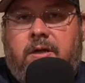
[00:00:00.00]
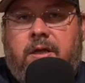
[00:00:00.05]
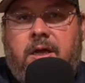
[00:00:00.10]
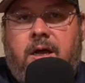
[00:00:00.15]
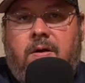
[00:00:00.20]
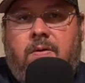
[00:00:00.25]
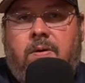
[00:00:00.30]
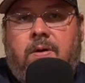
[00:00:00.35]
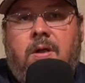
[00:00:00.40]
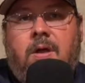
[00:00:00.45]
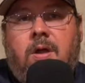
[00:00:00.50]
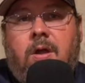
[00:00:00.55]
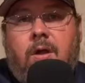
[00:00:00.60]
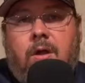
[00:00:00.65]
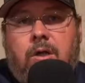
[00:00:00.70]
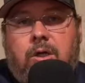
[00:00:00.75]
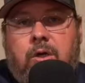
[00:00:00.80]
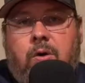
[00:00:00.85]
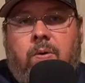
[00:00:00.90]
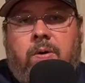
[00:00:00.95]
account,
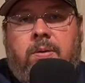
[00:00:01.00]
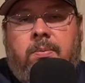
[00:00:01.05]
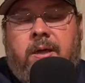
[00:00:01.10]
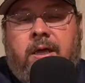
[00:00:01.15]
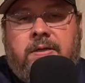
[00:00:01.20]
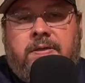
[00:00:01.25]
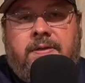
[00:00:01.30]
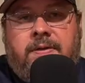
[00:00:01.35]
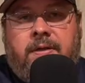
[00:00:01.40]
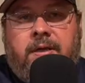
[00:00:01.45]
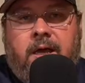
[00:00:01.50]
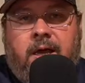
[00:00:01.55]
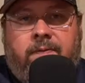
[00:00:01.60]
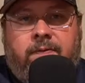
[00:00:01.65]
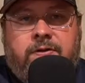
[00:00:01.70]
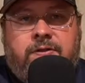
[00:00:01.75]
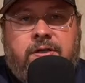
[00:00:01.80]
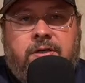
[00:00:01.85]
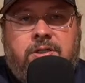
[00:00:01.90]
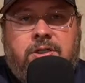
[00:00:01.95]
going back to the
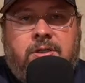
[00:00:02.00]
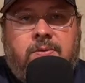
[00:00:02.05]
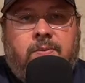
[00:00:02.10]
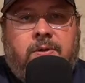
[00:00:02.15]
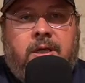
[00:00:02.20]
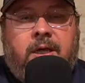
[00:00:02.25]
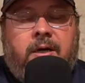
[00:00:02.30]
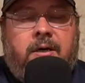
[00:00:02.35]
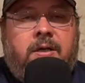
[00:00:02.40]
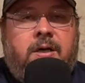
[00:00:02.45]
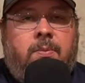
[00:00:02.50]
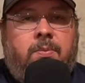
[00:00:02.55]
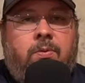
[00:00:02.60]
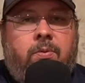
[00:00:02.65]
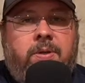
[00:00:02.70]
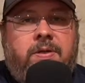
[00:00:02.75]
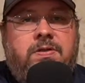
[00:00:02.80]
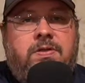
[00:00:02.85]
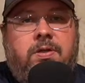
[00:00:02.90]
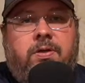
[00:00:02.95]
conversation we had a couple
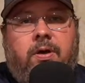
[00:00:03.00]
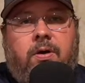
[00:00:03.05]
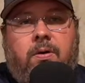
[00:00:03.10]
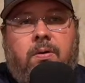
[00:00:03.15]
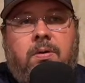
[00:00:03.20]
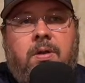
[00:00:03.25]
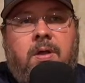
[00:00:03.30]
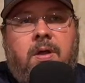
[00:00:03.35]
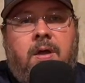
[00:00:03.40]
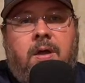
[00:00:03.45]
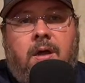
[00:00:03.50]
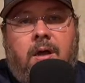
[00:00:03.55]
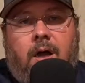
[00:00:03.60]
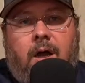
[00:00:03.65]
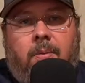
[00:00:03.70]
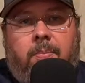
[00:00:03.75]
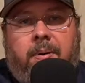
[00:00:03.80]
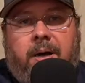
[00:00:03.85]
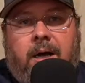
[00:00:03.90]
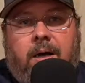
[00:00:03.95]
weeks ago
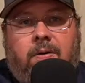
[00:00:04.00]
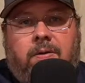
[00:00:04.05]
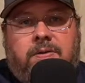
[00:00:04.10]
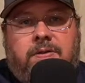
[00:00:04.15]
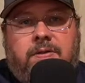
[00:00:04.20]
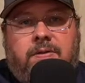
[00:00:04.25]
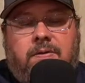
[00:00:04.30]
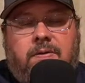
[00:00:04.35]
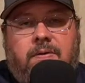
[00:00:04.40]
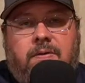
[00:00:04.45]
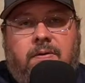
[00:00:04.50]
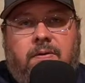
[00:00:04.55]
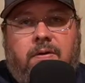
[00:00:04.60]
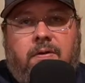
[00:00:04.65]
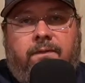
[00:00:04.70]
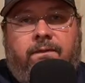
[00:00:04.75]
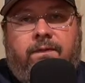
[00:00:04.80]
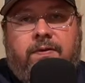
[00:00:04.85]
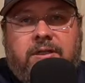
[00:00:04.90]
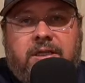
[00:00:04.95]
about
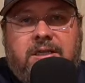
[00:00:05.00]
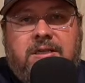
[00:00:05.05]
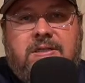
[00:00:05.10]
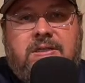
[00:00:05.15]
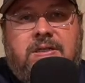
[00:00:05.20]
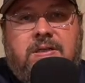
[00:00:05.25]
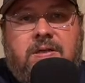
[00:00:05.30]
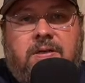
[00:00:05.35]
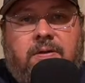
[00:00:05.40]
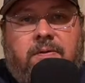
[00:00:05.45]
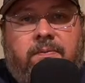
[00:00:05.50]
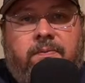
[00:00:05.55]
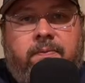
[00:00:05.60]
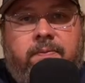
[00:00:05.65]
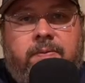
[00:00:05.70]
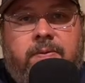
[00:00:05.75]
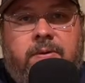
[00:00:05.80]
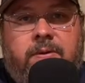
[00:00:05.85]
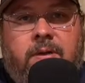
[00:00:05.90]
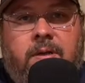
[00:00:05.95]
the fleecing
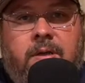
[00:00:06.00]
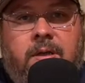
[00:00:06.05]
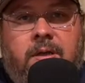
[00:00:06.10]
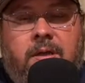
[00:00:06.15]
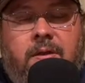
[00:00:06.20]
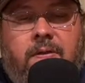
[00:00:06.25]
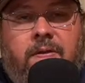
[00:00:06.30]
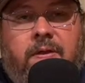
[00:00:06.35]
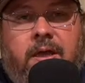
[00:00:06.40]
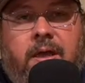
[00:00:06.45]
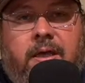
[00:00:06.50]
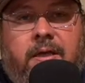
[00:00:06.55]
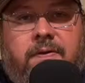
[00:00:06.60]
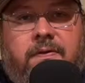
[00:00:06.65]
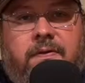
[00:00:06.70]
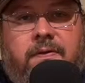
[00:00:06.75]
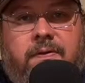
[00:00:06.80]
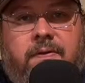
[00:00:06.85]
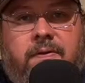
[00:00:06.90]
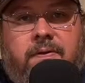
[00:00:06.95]

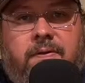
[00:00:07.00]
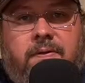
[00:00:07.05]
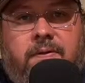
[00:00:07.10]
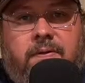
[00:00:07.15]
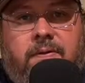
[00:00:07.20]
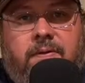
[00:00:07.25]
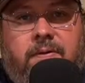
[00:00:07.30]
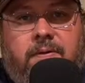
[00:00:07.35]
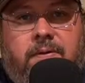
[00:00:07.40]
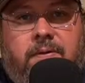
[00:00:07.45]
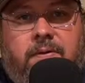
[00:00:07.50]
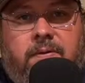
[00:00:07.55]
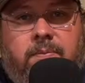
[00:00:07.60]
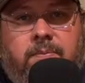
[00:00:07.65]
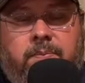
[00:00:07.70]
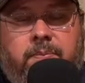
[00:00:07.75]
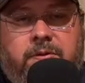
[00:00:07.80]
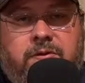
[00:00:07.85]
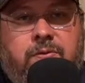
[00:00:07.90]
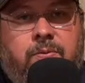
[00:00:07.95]
that
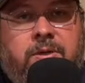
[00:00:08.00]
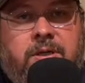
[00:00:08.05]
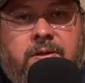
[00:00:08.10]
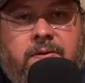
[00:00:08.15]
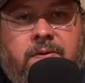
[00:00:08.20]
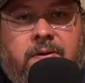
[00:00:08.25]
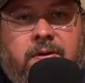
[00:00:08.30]
between